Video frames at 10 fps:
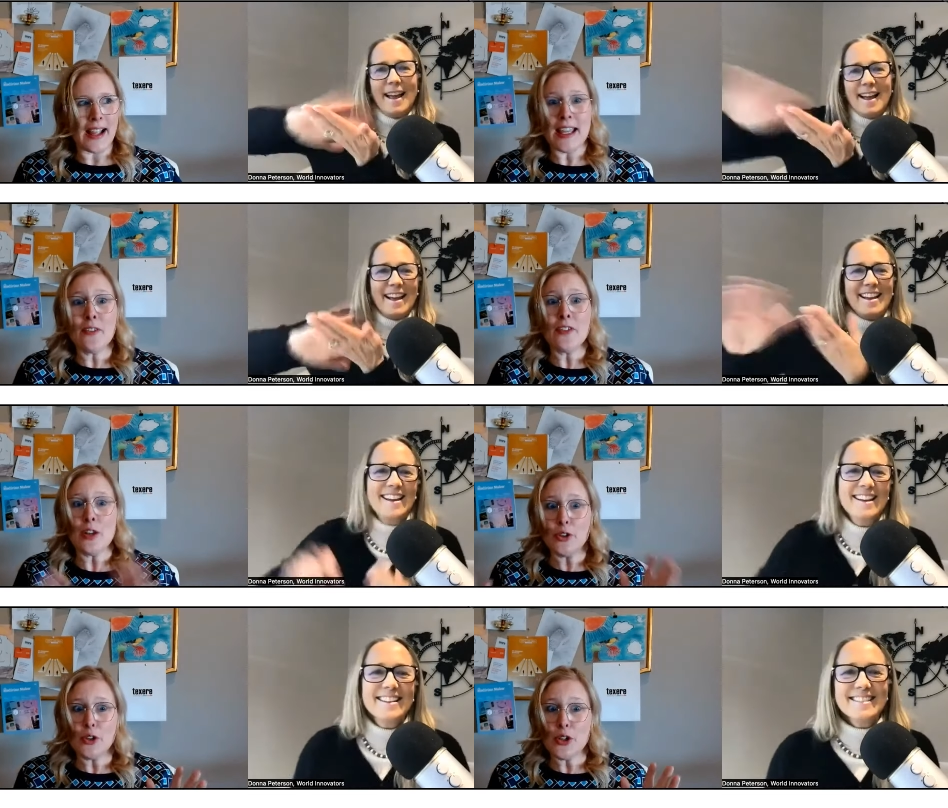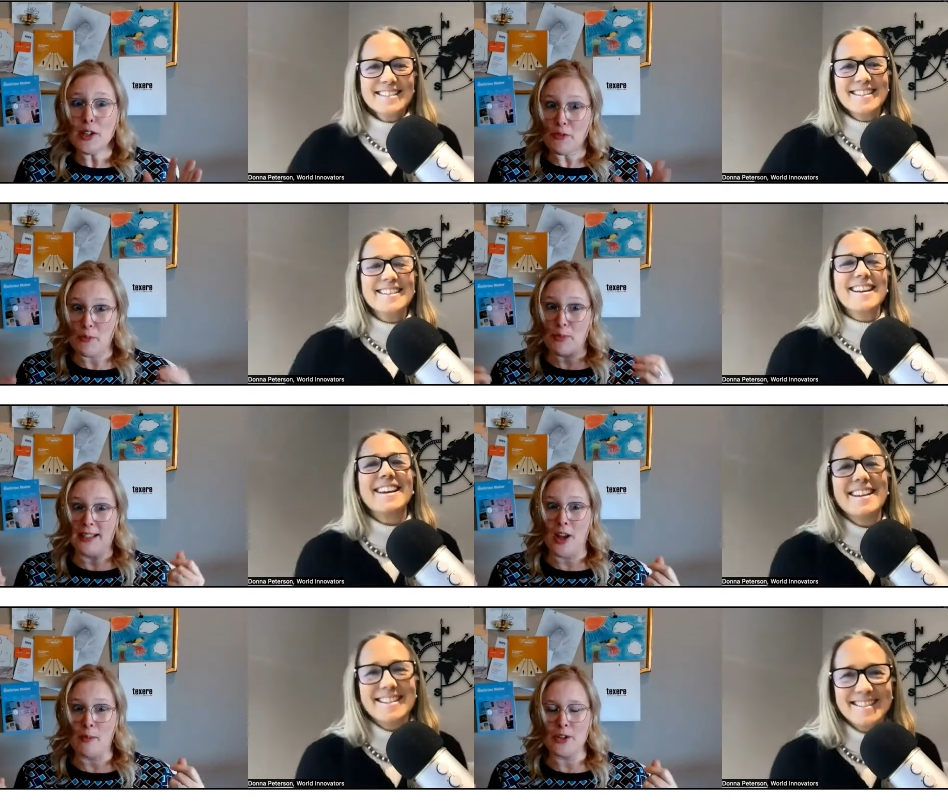Speaker 1: even if you're looking for big
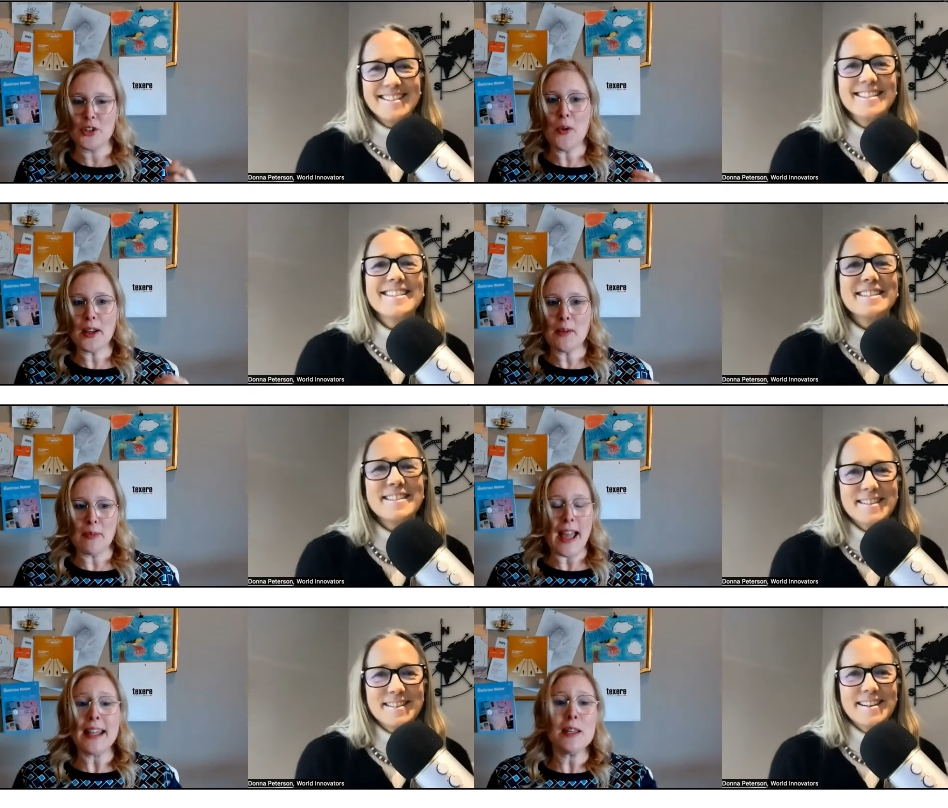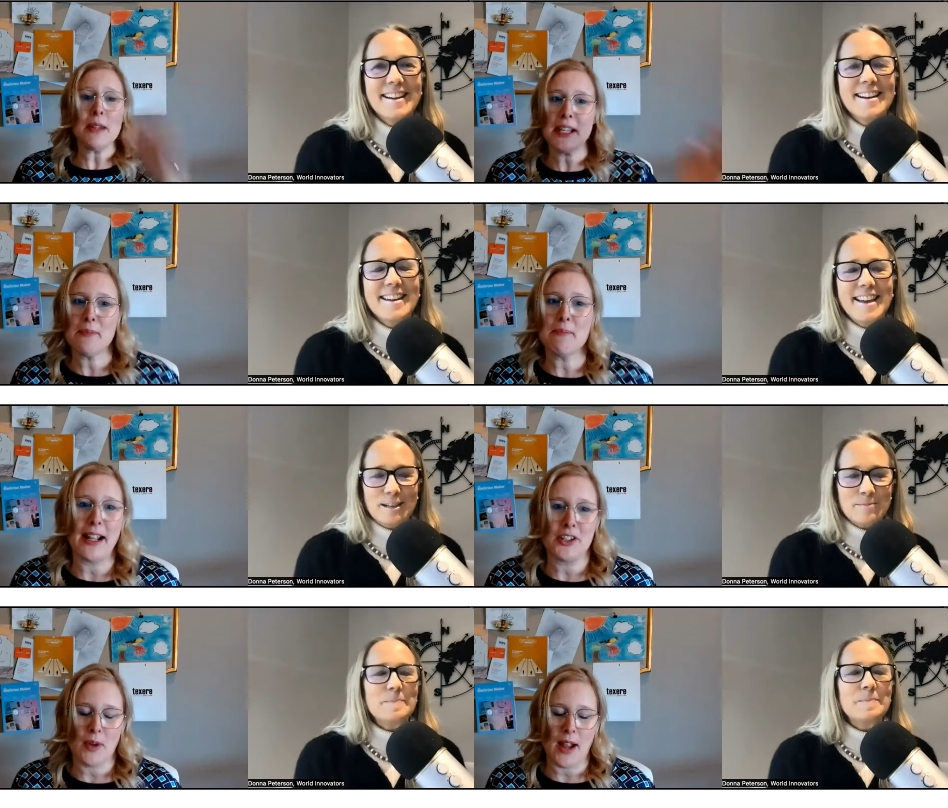numbers, you want to, anybody can buy
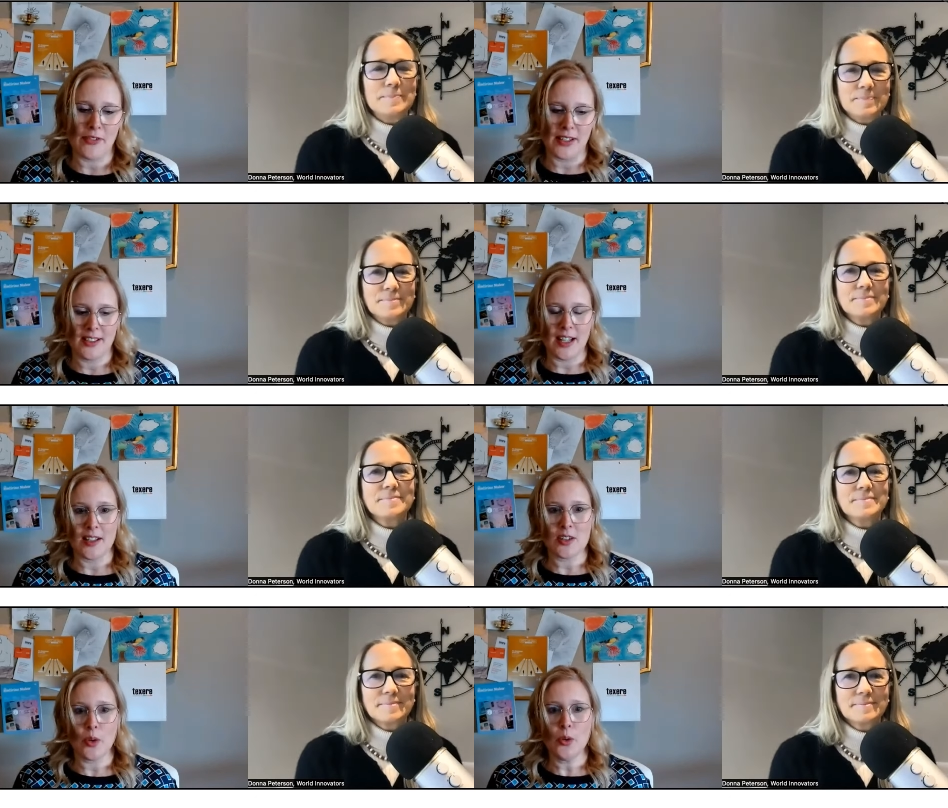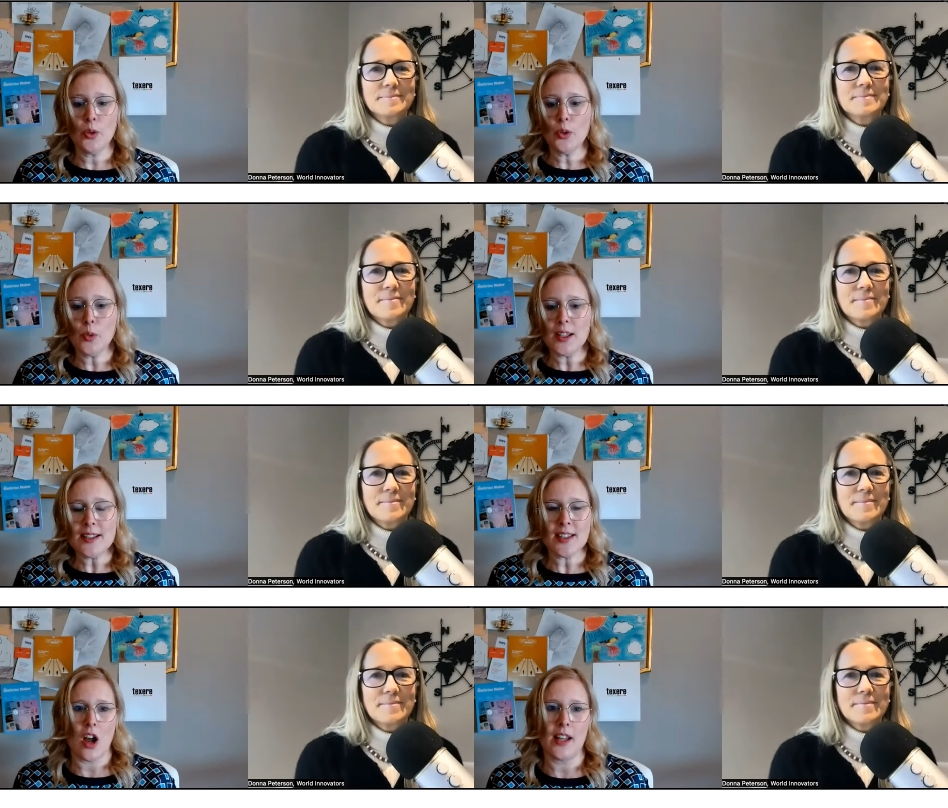yeah. traffic today. So who is
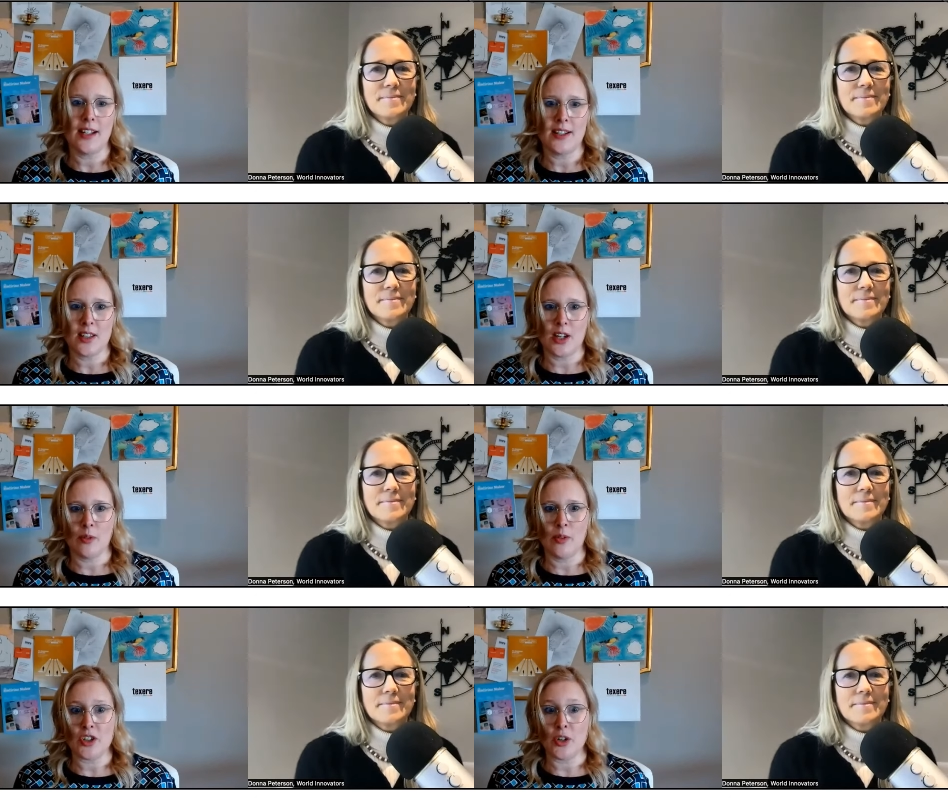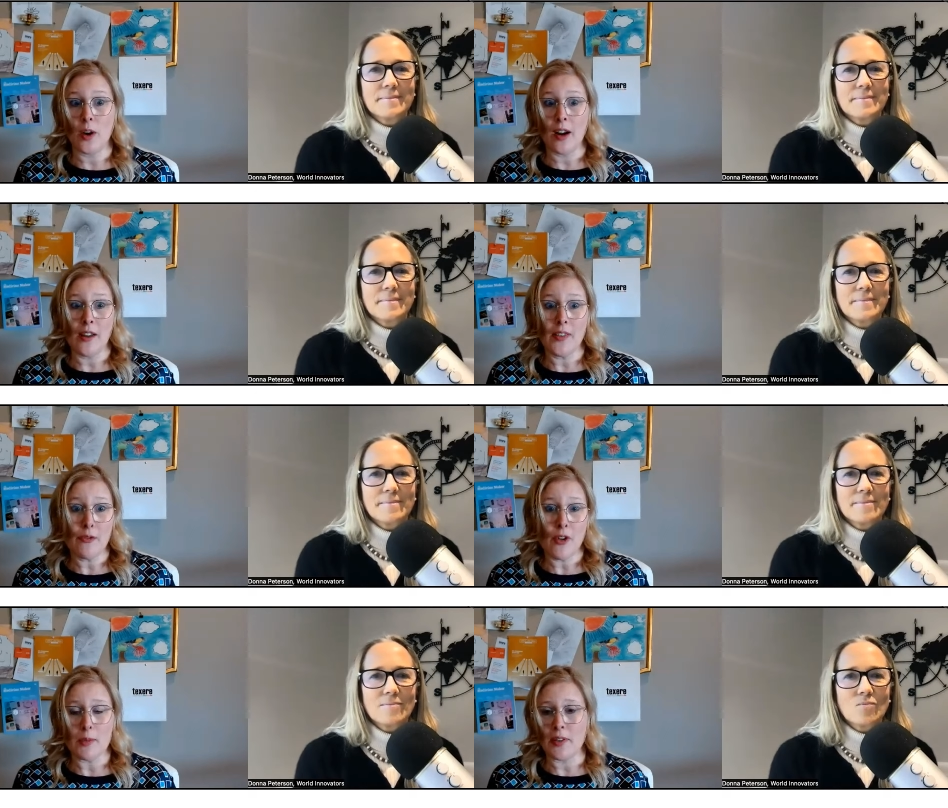the audience that you're reaching? Where are they
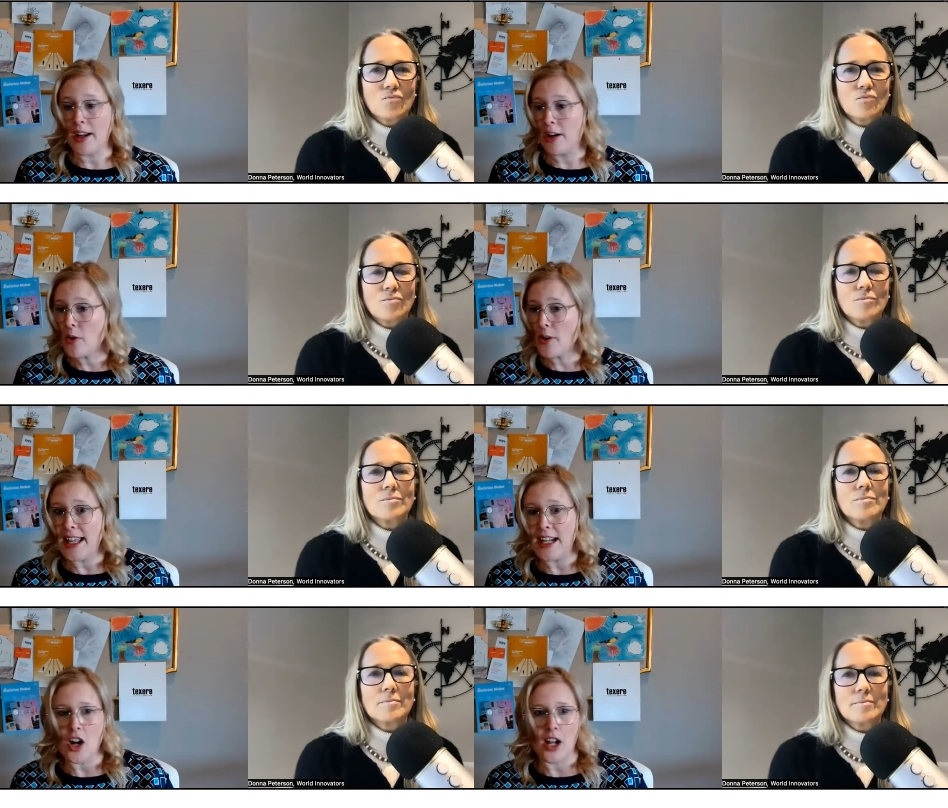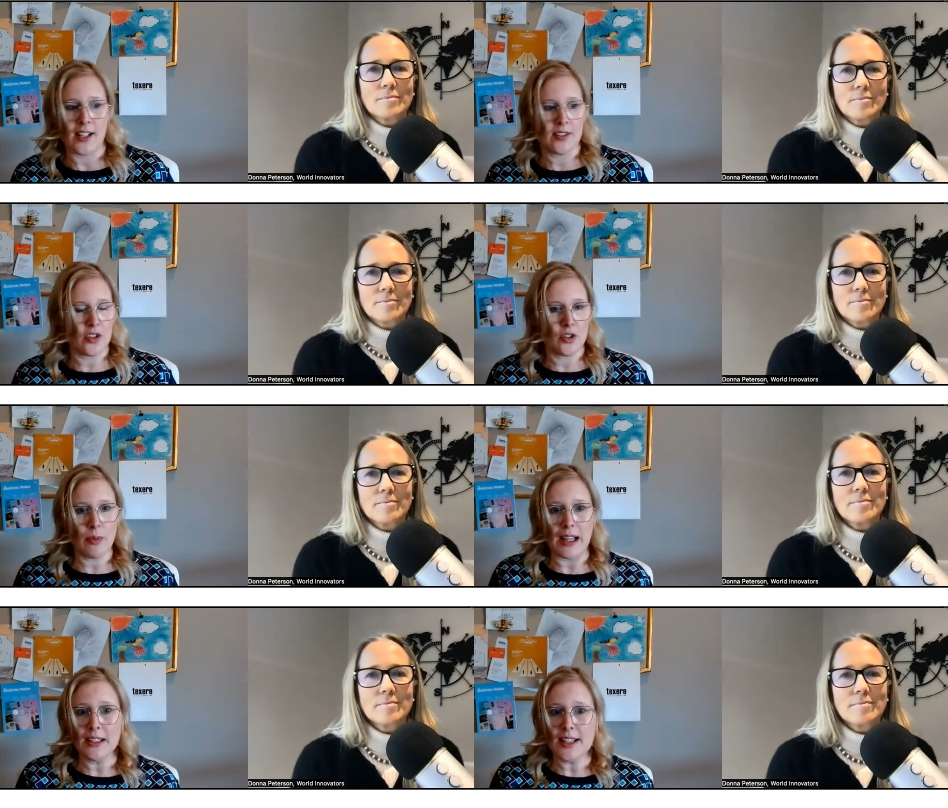from? Are they an organic audience? Did you
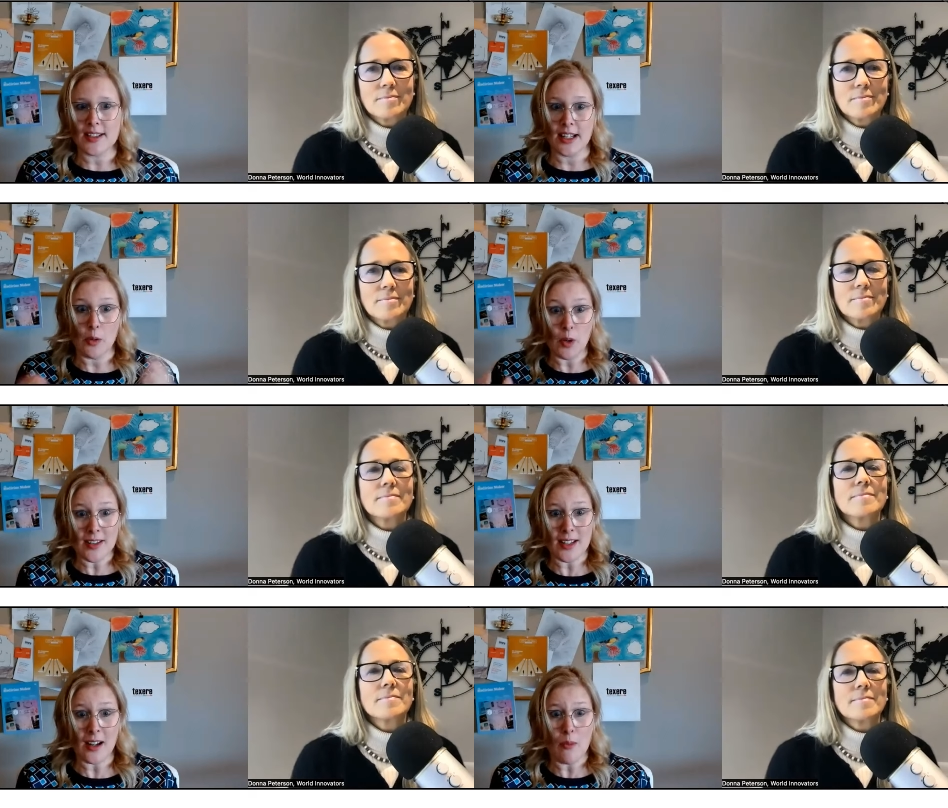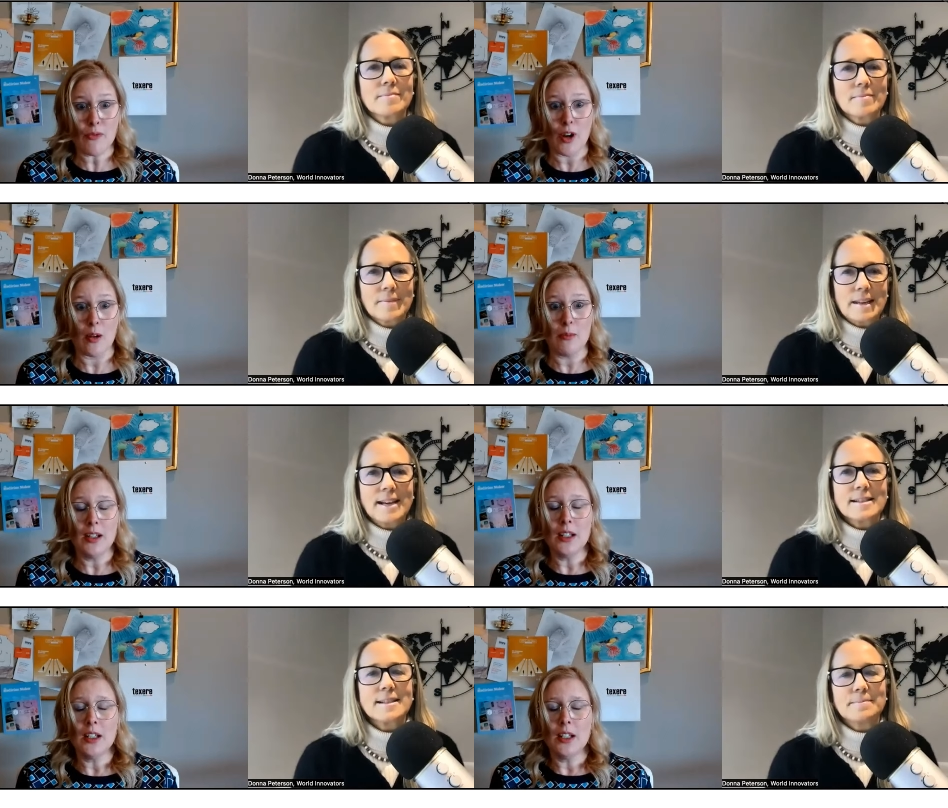buy a list? Like, where does that come from?
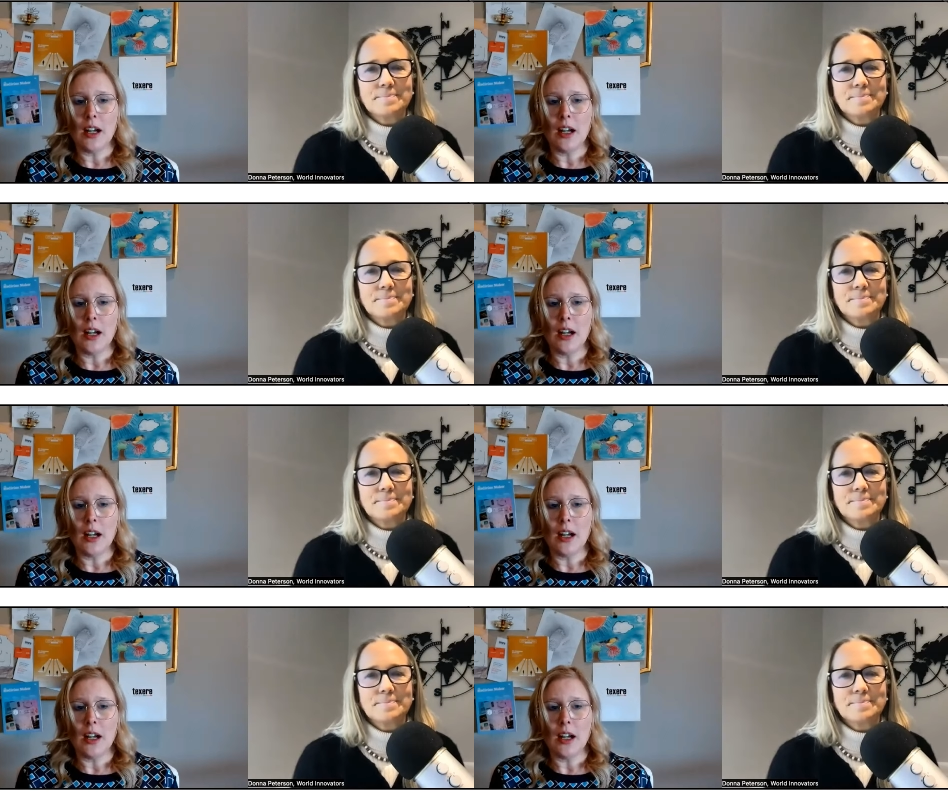Yes.